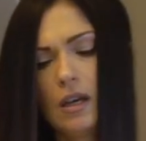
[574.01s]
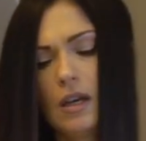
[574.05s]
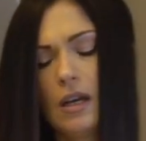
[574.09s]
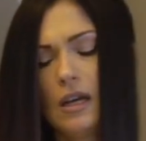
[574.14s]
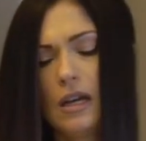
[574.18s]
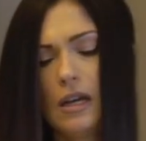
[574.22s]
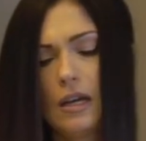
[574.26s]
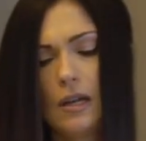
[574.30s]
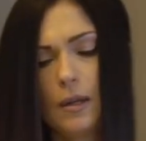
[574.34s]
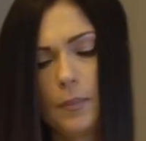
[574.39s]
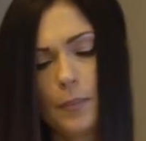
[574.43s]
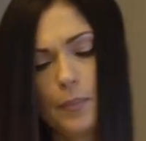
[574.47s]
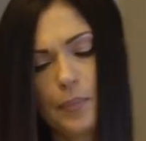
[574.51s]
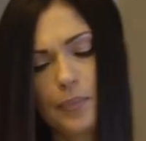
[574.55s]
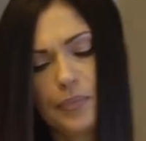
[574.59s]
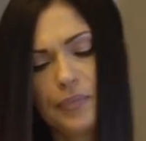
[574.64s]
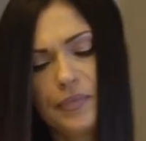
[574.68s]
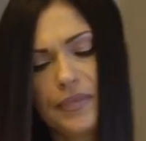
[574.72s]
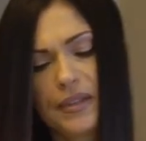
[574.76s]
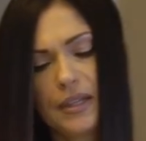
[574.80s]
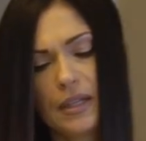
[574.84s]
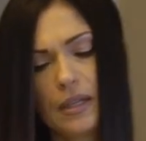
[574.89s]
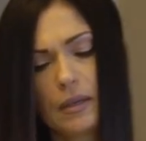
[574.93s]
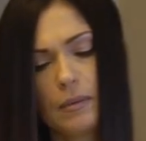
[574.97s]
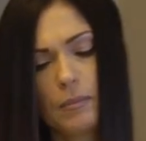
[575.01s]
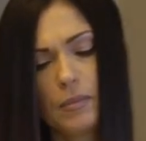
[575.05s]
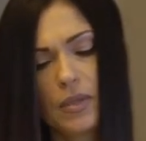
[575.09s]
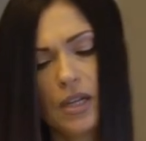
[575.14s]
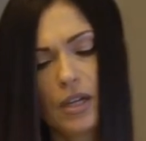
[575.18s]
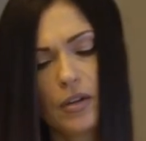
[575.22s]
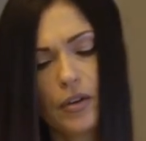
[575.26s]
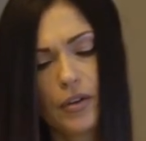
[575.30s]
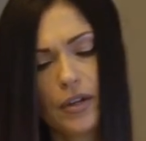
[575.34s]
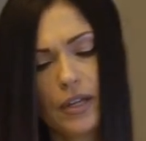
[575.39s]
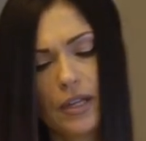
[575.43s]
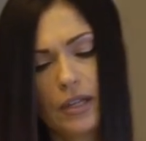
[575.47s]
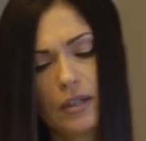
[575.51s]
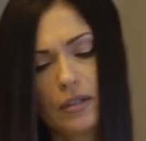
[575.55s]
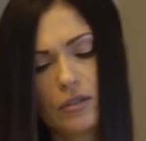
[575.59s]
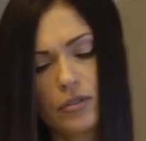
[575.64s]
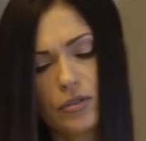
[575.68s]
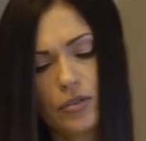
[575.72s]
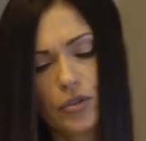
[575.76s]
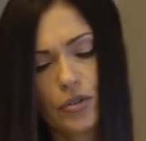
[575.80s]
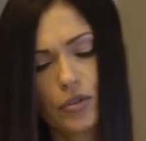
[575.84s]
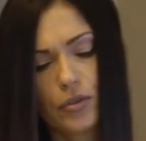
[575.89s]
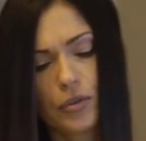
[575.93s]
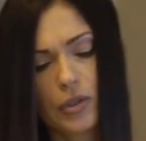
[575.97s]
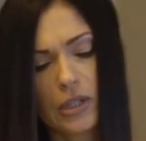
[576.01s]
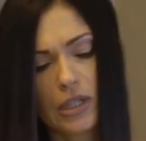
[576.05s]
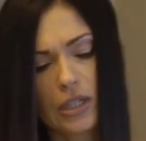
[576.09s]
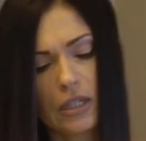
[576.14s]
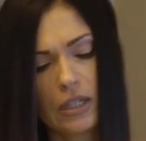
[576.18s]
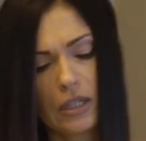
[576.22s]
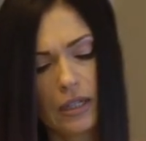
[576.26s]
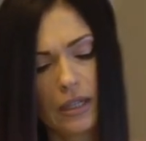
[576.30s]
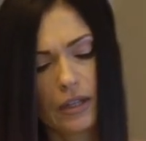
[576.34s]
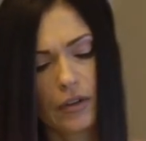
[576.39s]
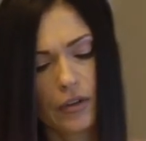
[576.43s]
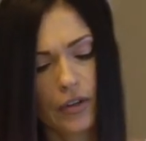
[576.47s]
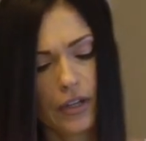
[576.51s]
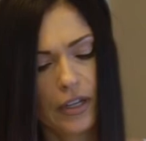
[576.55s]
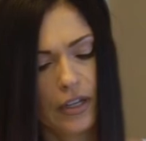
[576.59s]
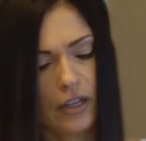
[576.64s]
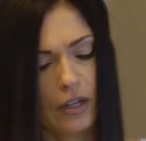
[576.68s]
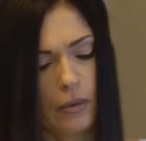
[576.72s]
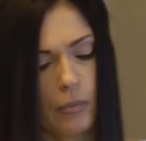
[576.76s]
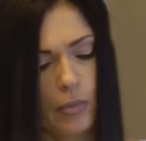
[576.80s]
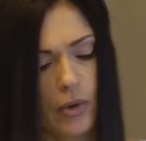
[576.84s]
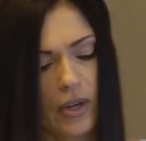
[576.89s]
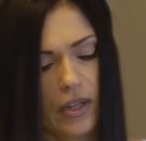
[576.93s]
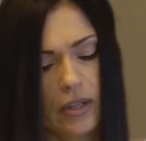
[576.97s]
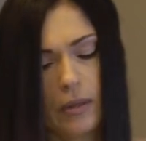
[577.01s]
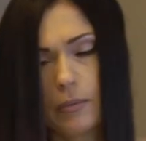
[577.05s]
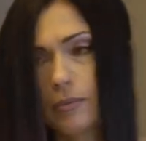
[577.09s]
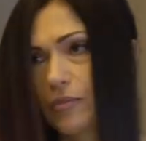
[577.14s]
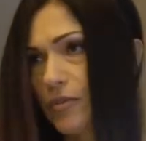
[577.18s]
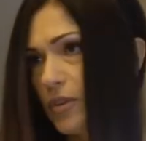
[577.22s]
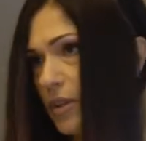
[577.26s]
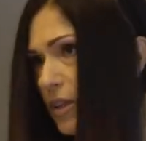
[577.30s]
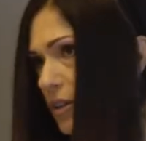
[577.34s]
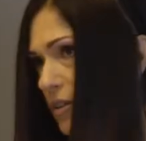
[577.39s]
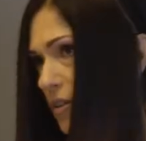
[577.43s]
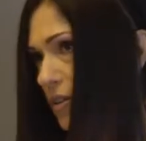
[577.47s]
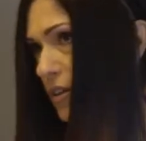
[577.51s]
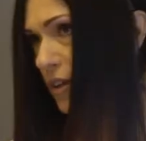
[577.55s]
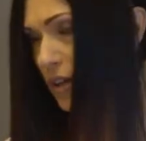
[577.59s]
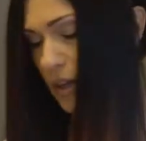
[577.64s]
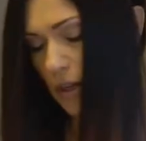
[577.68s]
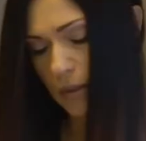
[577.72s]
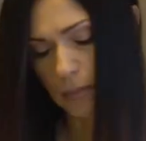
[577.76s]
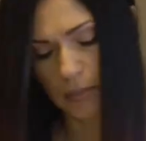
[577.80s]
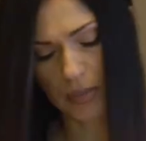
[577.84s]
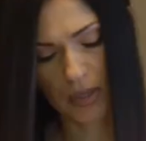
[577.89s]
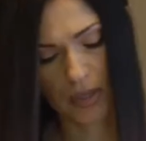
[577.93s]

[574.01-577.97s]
Plug her in, turn her on, let her heat up while I'm finishing up.